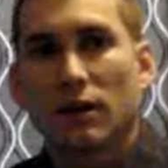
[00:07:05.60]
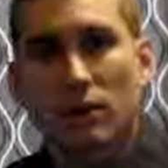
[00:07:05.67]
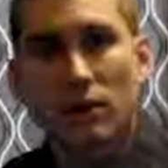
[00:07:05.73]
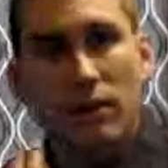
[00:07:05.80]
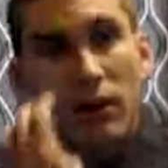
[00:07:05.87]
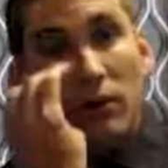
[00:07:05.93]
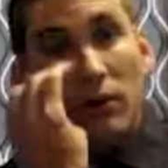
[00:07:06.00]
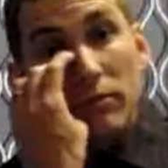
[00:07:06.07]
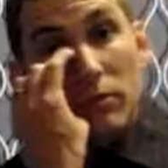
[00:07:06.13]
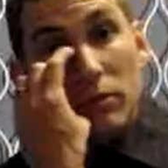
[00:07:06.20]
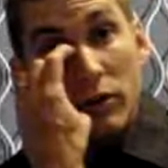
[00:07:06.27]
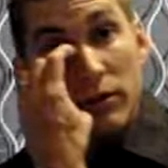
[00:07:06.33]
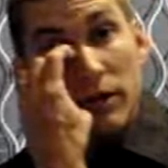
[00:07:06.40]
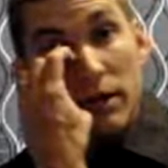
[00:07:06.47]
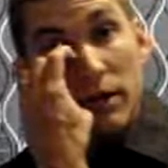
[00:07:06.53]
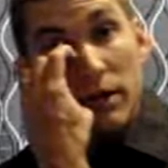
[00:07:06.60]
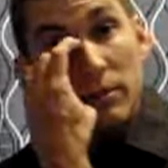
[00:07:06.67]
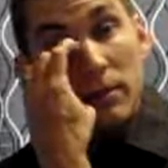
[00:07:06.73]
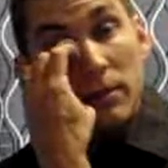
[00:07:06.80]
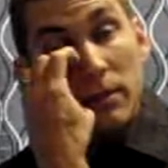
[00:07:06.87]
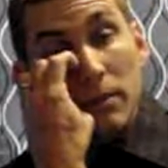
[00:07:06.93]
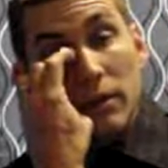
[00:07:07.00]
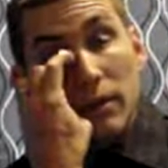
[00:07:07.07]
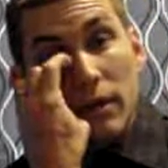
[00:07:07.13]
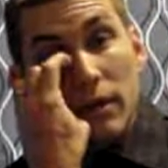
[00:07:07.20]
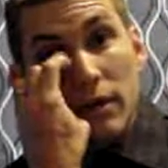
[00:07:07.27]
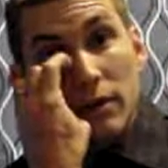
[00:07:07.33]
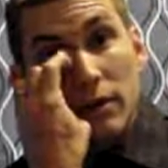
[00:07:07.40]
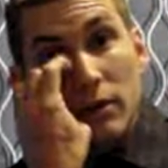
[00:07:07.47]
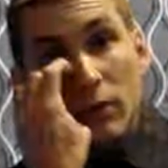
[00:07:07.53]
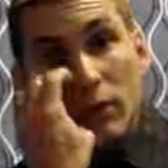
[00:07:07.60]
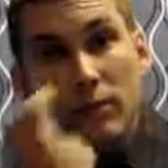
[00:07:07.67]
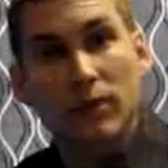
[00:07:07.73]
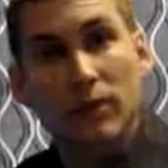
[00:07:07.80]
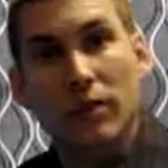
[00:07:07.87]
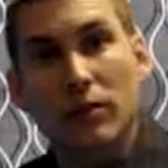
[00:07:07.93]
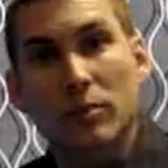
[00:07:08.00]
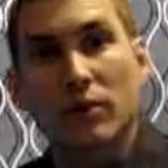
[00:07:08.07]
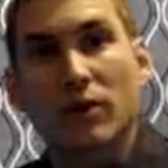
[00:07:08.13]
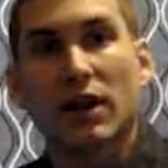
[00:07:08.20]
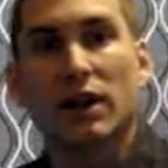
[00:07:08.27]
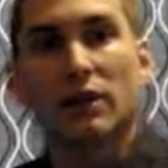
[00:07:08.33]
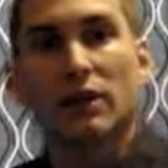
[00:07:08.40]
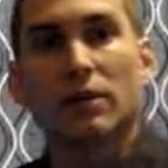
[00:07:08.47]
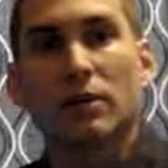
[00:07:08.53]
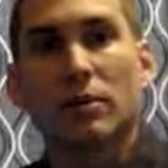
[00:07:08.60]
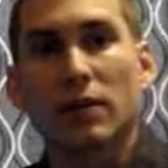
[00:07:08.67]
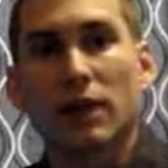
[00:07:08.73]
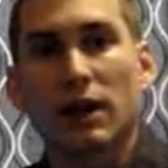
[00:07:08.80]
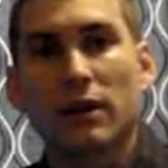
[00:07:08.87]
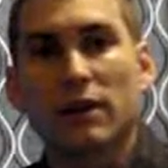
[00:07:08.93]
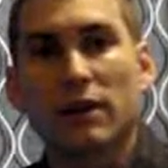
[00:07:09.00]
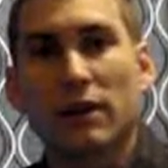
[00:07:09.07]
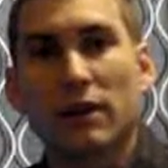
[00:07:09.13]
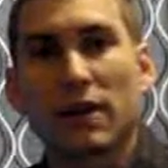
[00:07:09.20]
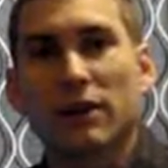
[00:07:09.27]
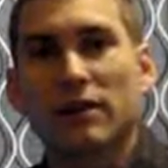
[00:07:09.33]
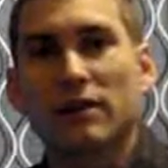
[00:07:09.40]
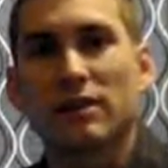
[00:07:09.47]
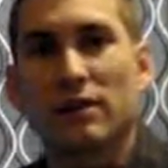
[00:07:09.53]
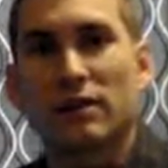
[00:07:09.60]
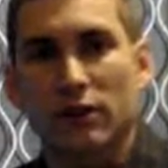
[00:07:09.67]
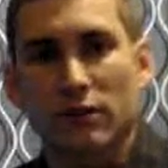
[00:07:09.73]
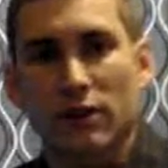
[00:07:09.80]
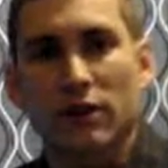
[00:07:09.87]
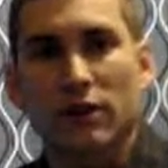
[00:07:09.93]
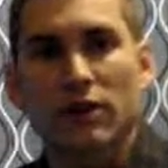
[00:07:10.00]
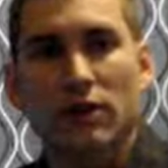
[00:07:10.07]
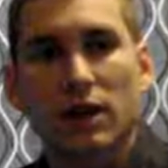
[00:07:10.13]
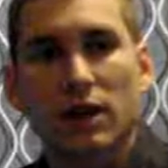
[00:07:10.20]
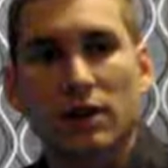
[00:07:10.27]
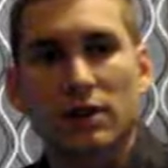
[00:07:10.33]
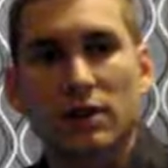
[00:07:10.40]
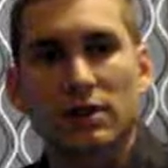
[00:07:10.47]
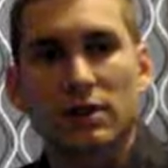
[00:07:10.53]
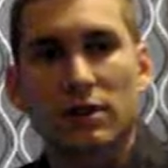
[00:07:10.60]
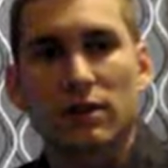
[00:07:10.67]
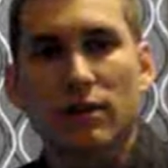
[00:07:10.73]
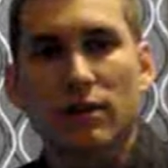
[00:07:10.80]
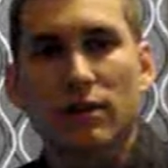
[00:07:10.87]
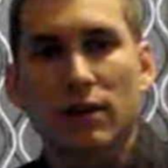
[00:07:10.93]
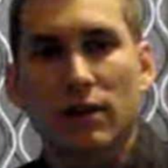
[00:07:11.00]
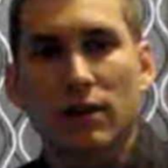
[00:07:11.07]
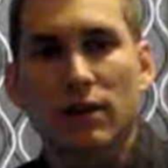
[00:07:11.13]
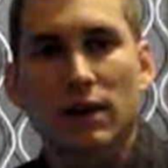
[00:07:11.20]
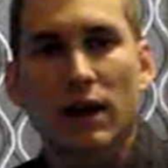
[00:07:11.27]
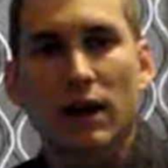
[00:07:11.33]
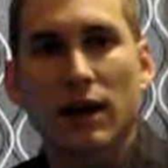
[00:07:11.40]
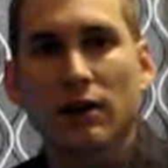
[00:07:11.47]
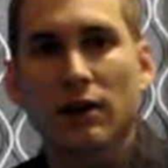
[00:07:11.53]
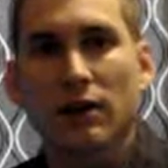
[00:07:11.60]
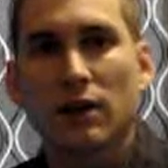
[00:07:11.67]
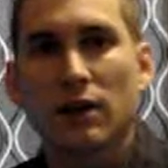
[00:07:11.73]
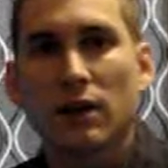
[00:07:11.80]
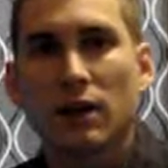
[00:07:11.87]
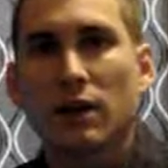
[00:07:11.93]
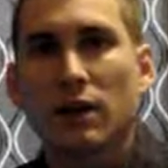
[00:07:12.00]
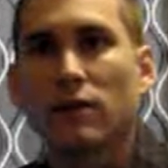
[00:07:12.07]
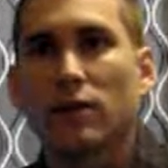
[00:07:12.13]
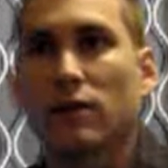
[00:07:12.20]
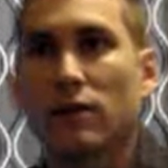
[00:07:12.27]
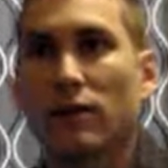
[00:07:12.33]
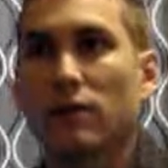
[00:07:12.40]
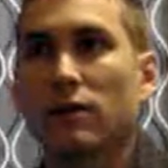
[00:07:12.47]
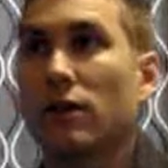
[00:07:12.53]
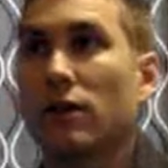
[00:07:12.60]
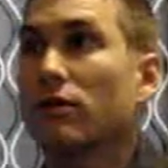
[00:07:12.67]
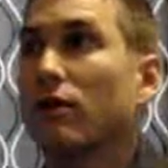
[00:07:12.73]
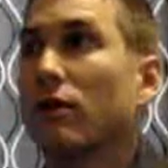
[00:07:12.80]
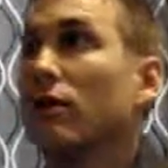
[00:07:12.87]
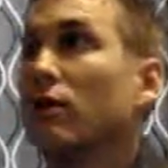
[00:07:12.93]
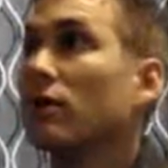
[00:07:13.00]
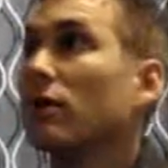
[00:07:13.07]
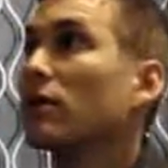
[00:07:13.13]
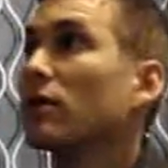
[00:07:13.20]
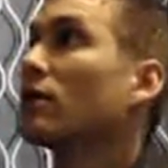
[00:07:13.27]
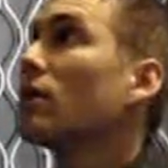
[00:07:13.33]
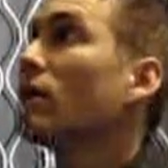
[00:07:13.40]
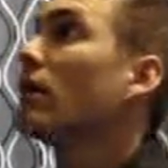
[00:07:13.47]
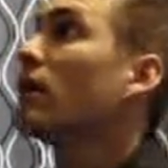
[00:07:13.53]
long movie clip type things, or very bright displays that actually distract drivers, and it's a safety hazard. If you're driving down the road and you